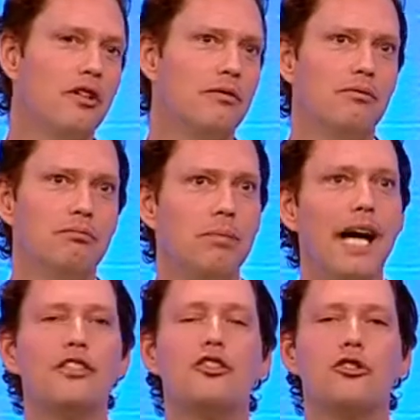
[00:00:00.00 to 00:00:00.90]

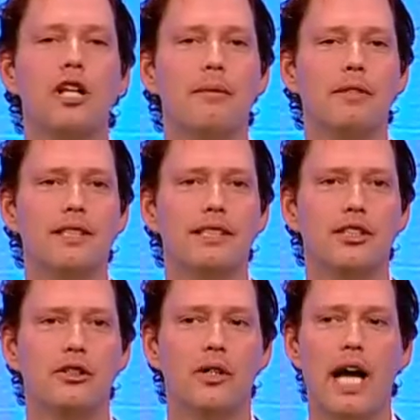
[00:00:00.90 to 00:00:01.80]
best dream is
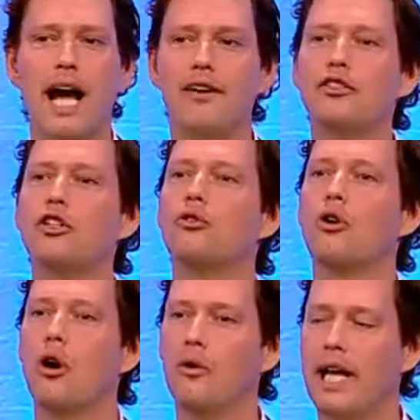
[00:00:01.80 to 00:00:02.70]
to have to
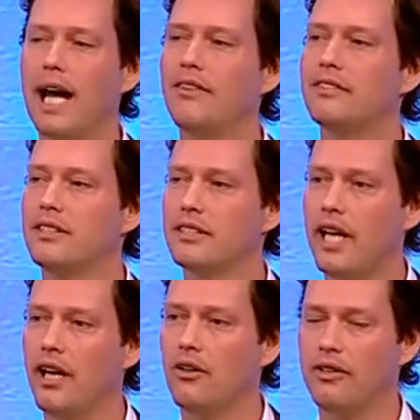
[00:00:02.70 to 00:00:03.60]
grow and have to
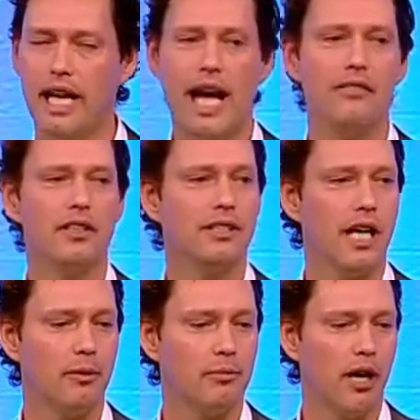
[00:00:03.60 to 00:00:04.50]
scale to have this
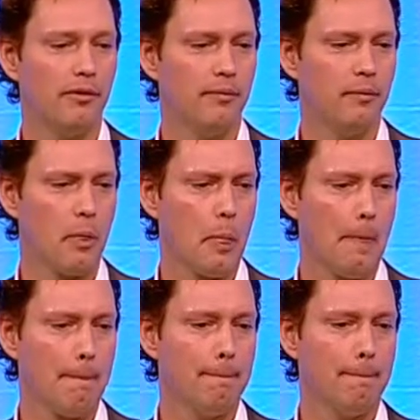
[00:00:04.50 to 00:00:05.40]
type of problem.
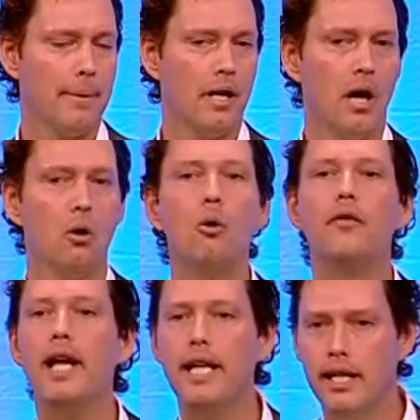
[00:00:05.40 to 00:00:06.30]
Well, what
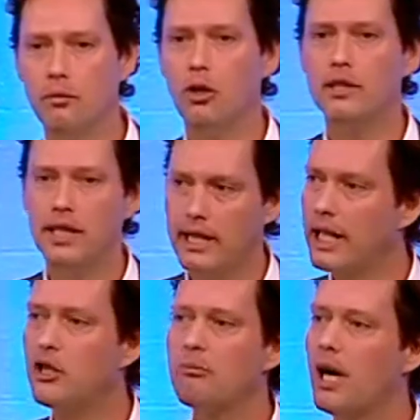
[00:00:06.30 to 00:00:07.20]
they did was they
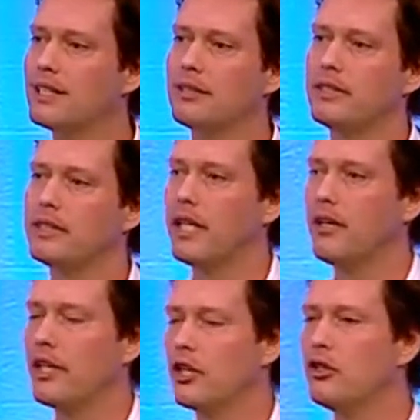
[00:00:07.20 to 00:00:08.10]
couldn't possibly
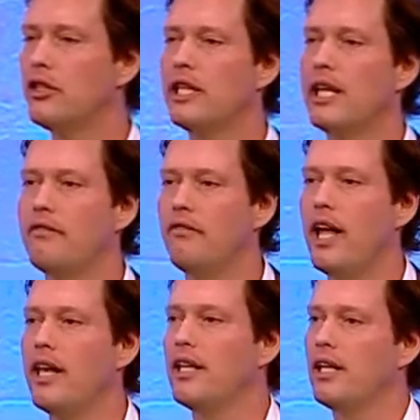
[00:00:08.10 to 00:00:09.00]
scale. They couldn't
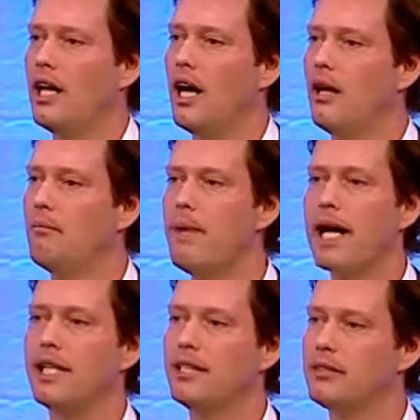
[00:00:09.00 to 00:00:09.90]
invent
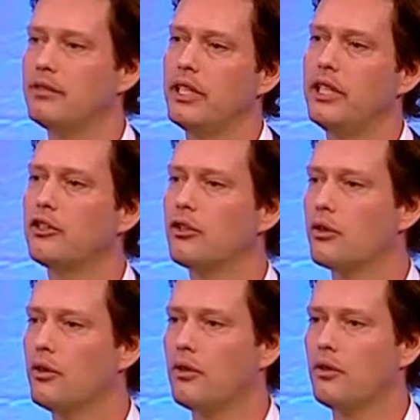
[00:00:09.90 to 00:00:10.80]
mechanisms and
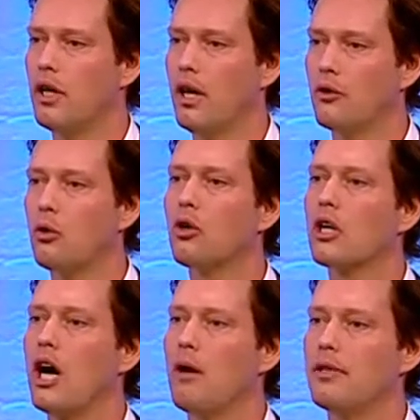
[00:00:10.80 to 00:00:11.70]
internal core
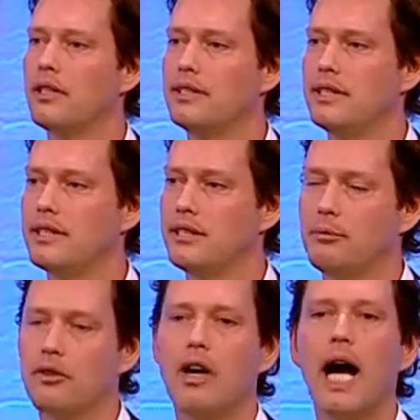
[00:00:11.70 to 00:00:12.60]
competencies to
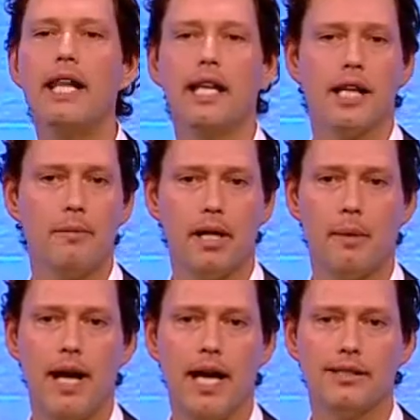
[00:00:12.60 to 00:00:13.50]
provide that type of
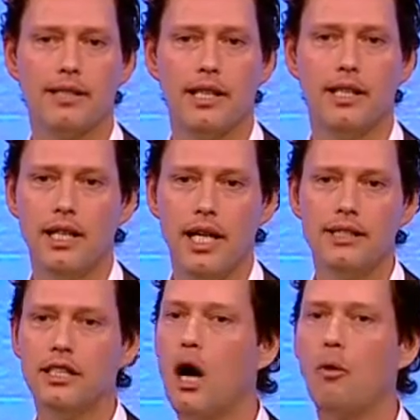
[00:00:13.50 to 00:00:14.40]
capacity.
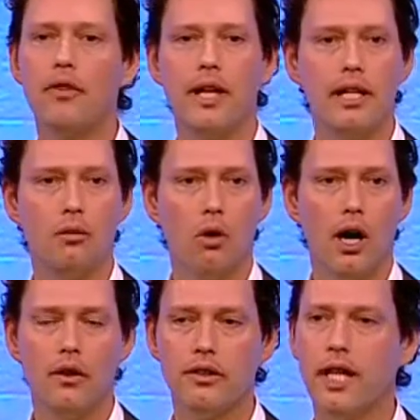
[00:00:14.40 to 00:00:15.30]
It's not what they did
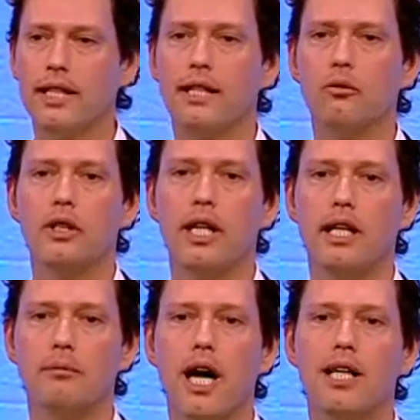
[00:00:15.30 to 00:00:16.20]
well. It's not what they
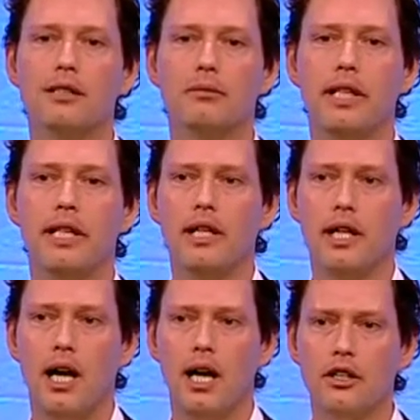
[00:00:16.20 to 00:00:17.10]
could possibly
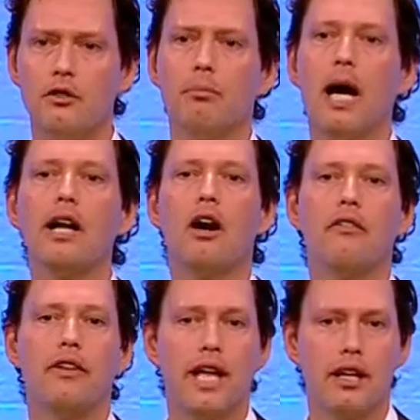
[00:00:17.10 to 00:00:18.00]
bite
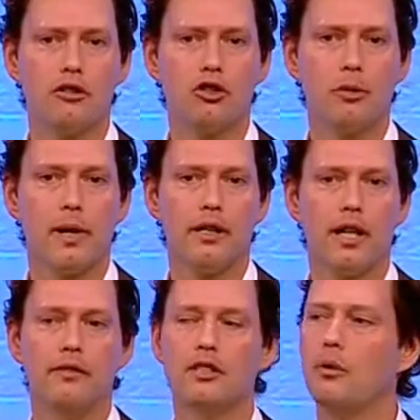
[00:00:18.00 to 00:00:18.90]
off in that short amount of
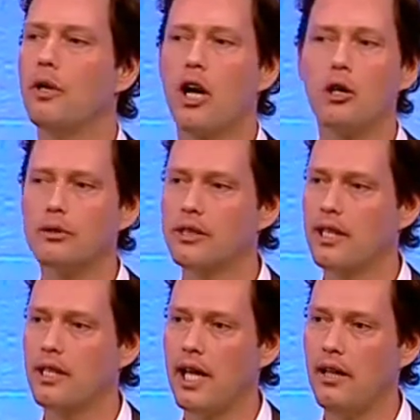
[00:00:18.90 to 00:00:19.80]
time. So they went
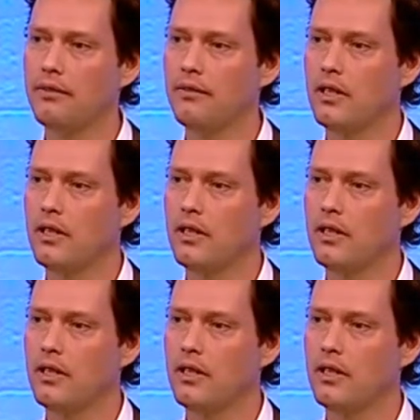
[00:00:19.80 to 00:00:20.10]
100% cloud.